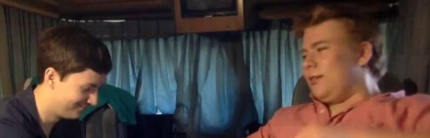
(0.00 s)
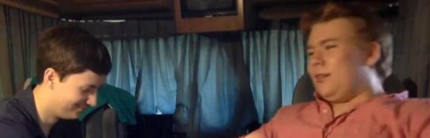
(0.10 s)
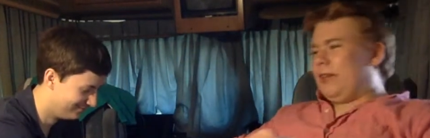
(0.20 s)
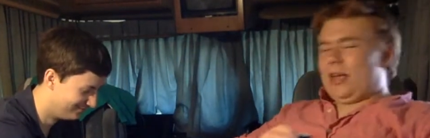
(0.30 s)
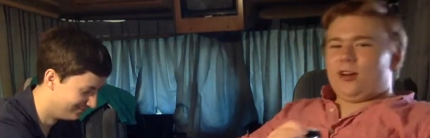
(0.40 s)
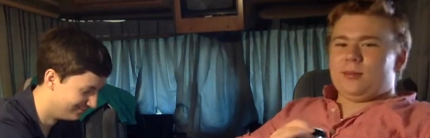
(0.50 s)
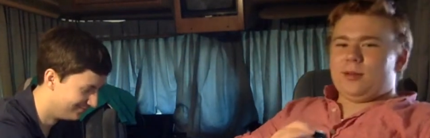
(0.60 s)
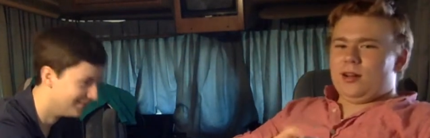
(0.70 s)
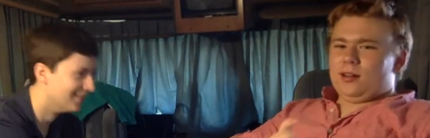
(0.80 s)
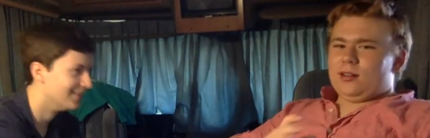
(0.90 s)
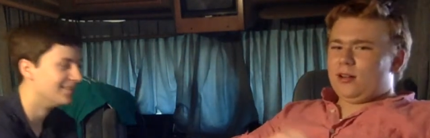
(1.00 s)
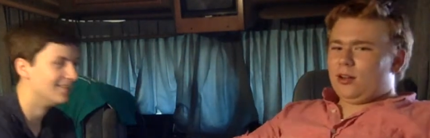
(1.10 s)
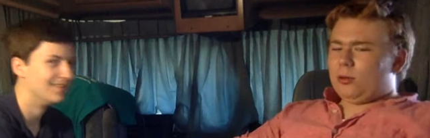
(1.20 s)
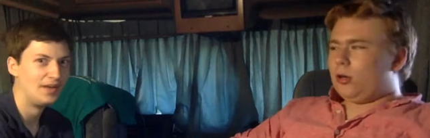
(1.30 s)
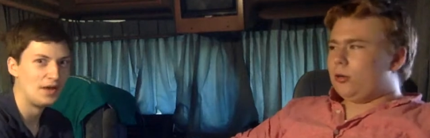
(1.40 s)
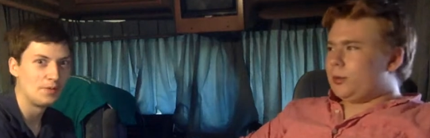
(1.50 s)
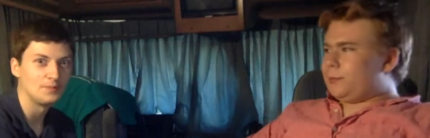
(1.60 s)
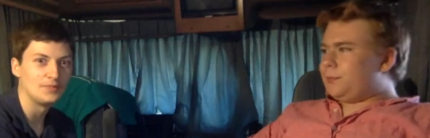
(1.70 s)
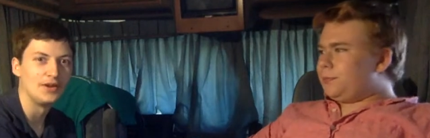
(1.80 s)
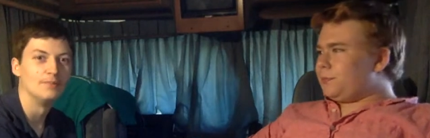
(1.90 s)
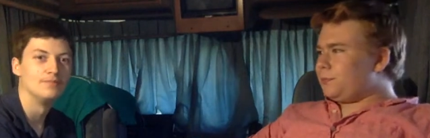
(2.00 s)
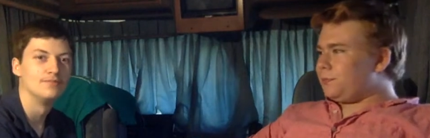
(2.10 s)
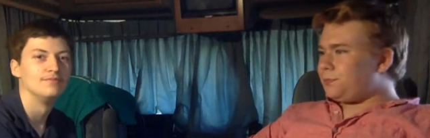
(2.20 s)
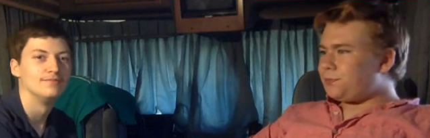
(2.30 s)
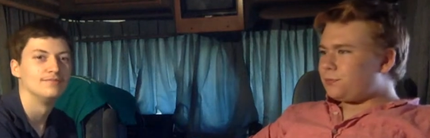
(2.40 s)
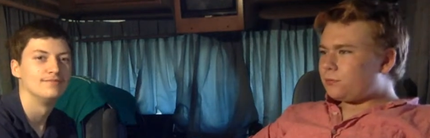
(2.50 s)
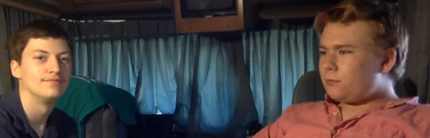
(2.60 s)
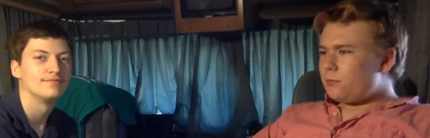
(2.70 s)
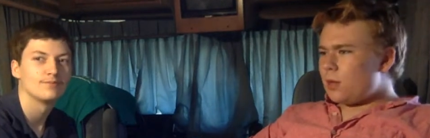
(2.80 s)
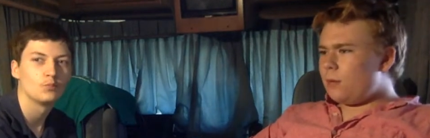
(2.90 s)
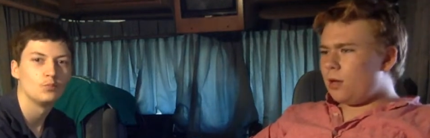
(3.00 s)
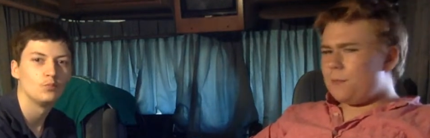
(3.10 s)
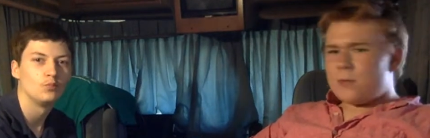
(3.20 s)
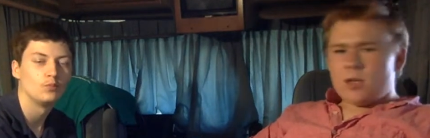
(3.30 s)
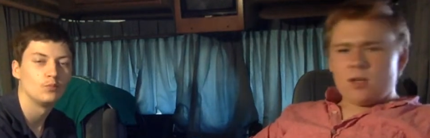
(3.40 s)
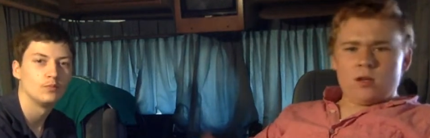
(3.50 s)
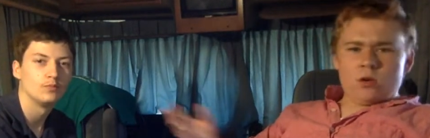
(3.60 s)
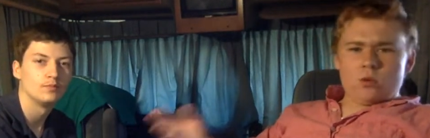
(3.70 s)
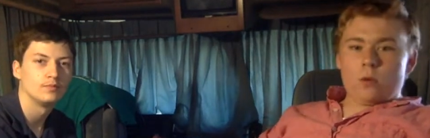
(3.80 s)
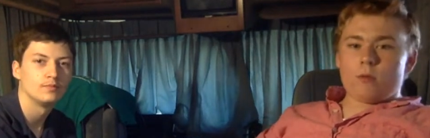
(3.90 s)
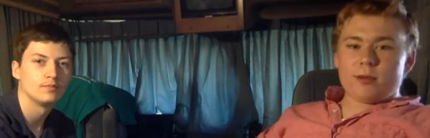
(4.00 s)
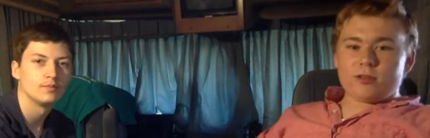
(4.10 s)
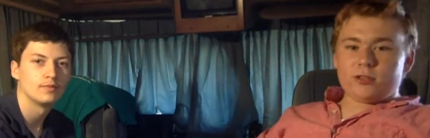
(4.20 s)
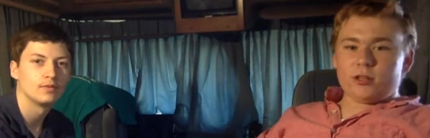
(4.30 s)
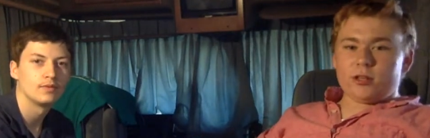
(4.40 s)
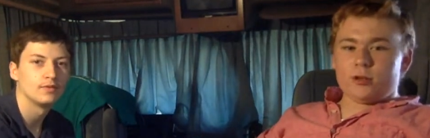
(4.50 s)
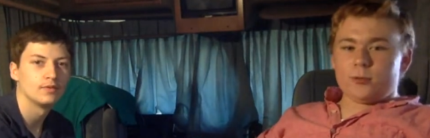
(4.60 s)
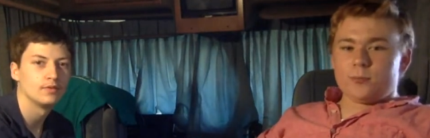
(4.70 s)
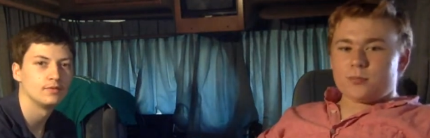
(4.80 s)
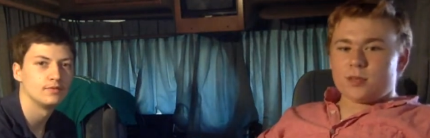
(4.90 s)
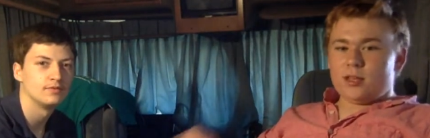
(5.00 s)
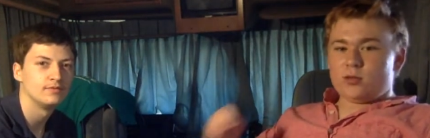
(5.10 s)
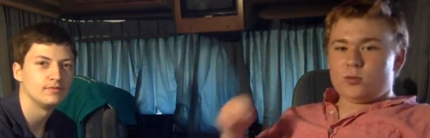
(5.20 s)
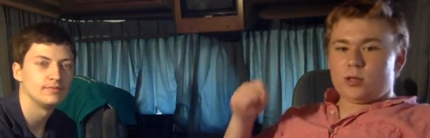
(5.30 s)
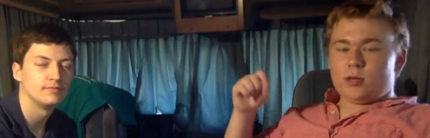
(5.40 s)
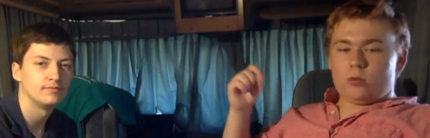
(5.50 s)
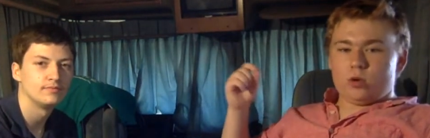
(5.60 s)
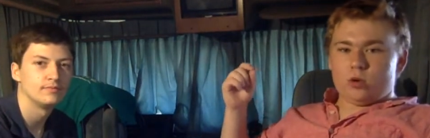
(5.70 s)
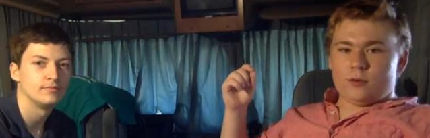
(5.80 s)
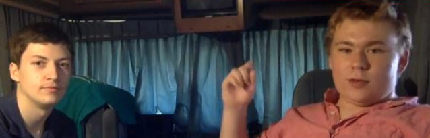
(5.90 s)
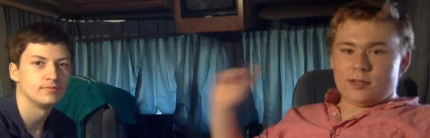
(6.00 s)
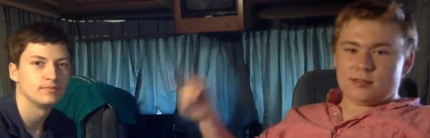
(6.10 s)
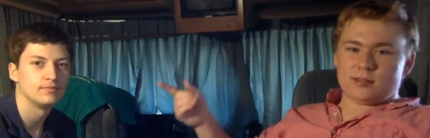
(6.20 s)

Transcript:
Speaker 1: Yeah, you're gonna be hearing that a lot probably. Yeah. But what we're basically gonna do is we're gonna move his